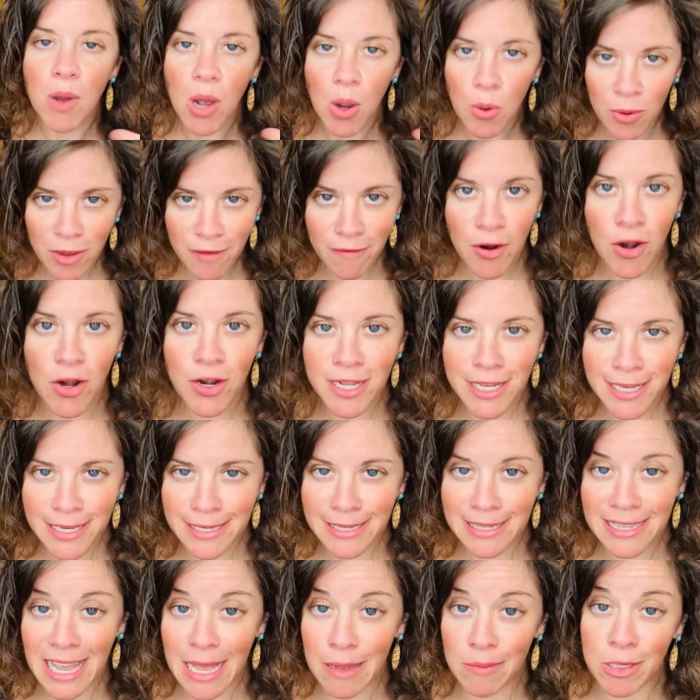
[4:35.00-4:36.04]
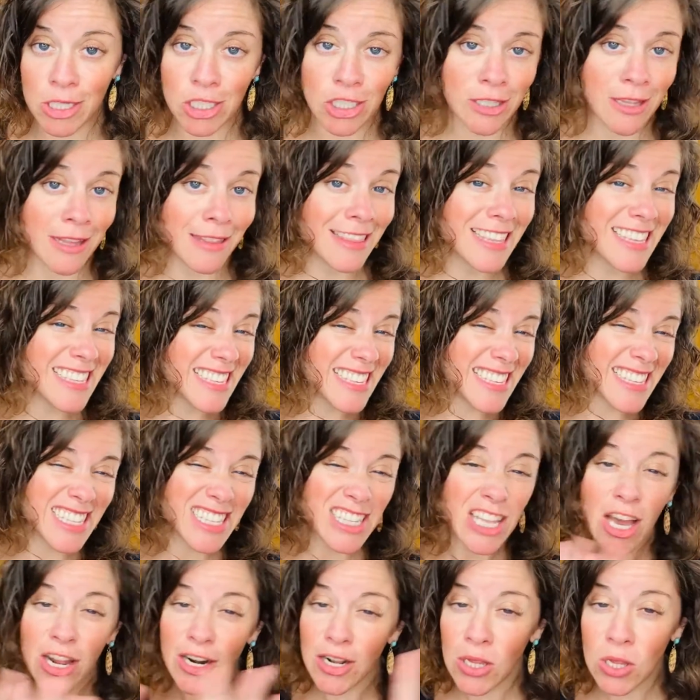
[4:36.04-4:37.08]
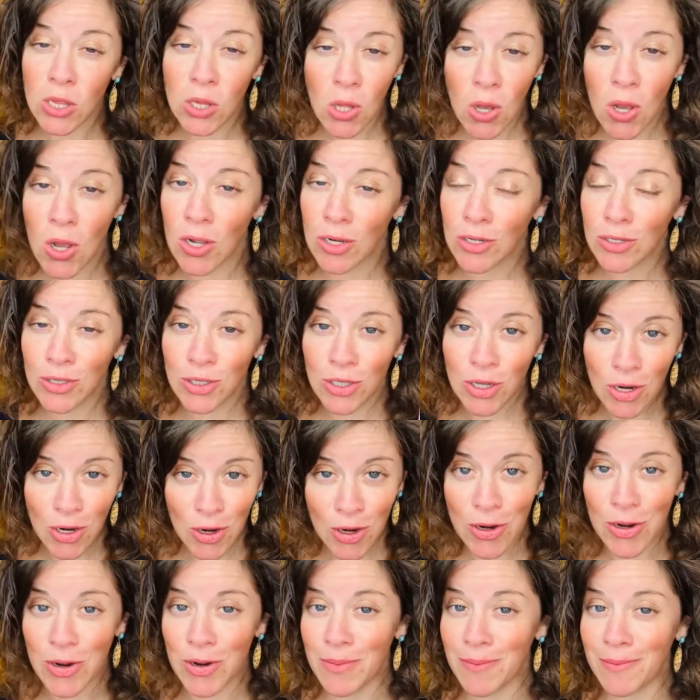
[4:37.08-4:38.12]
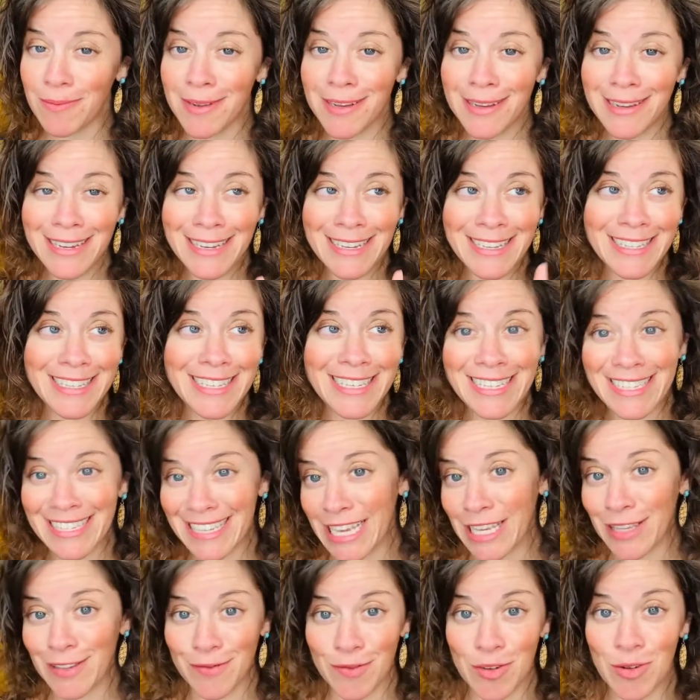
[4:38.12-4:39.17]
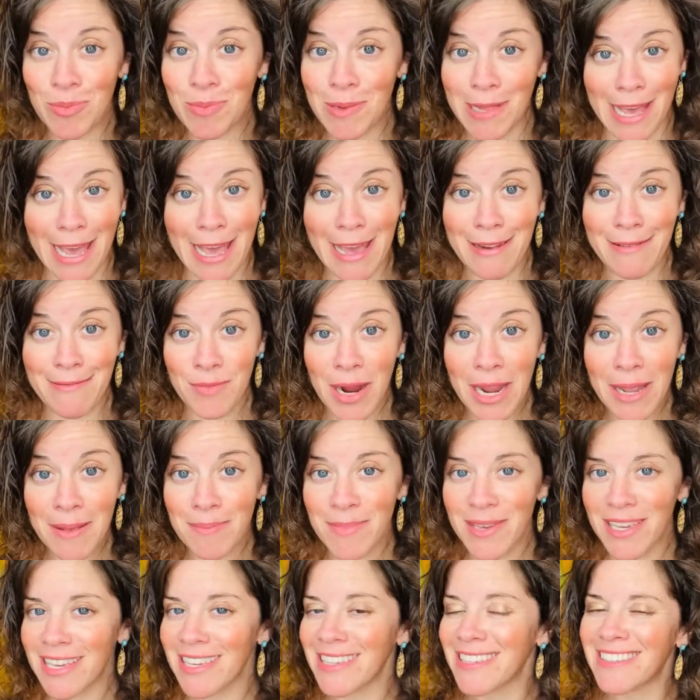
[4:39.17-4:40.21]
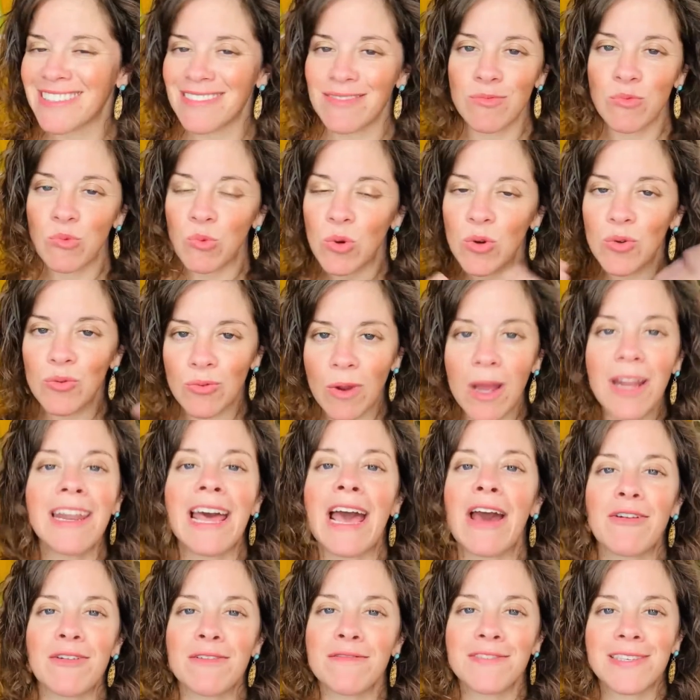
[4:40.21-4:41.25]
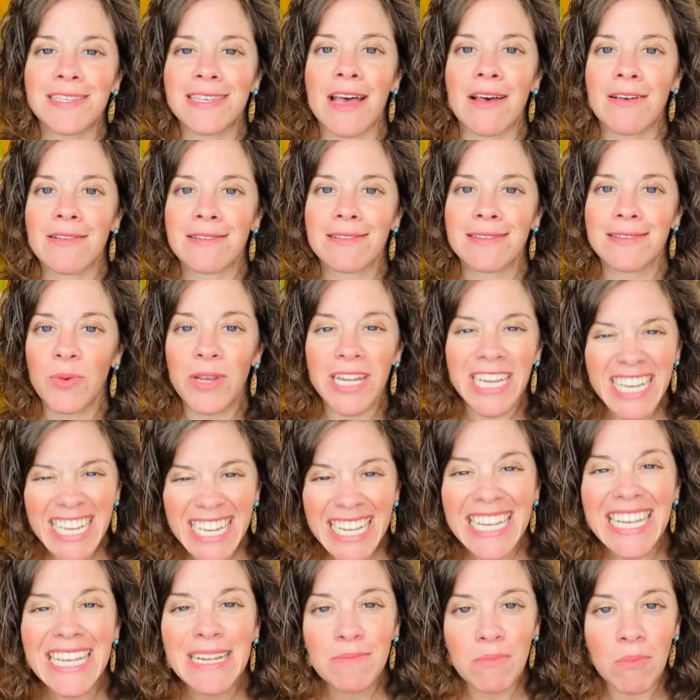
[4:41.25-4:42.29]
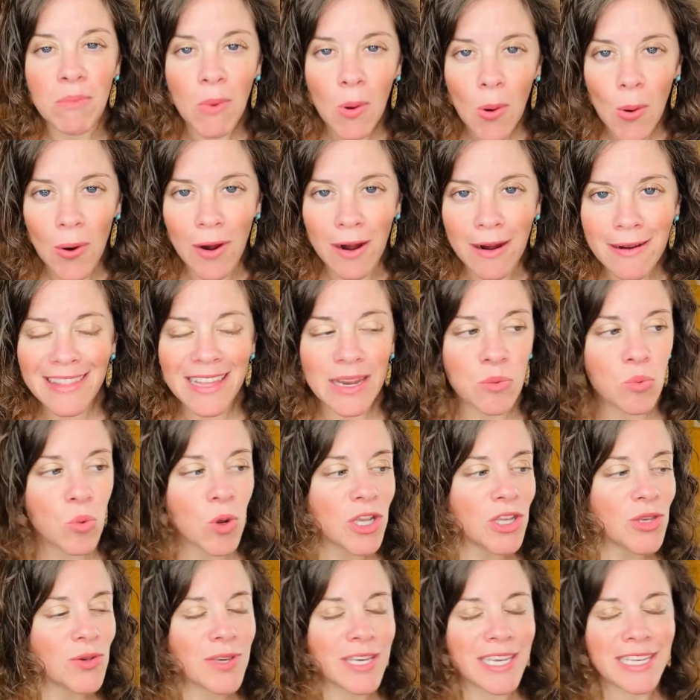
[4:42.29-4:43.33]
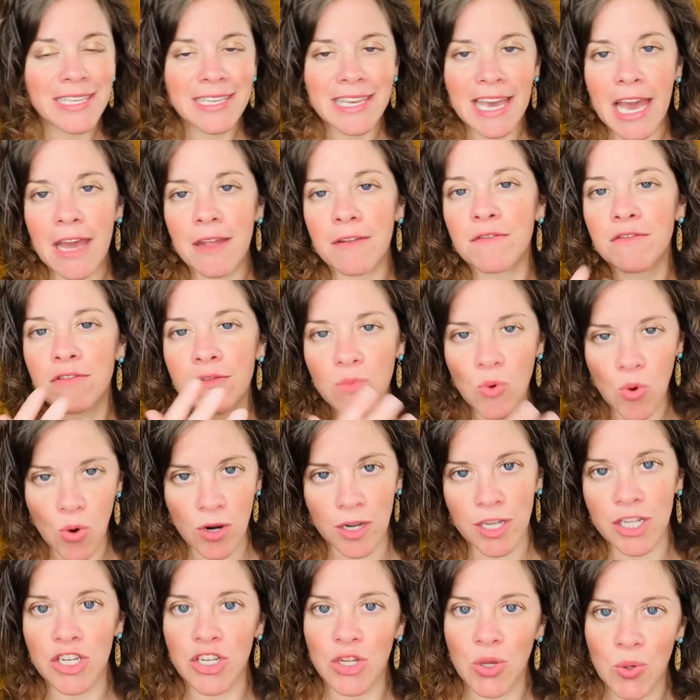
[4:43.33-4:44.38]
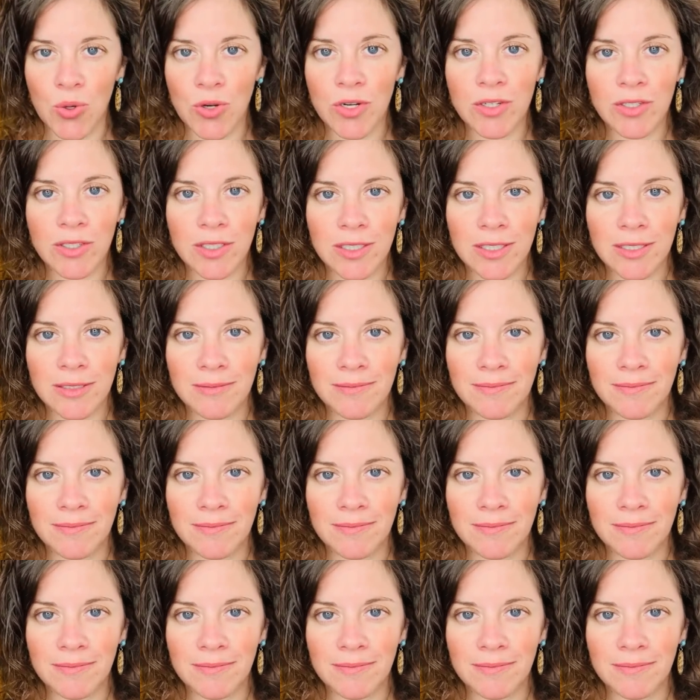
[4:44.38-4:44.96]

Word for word: But we've already established that this is not a long-term successful plan, right? Because we'll run out of cells. We need more than what you can get from organ donors.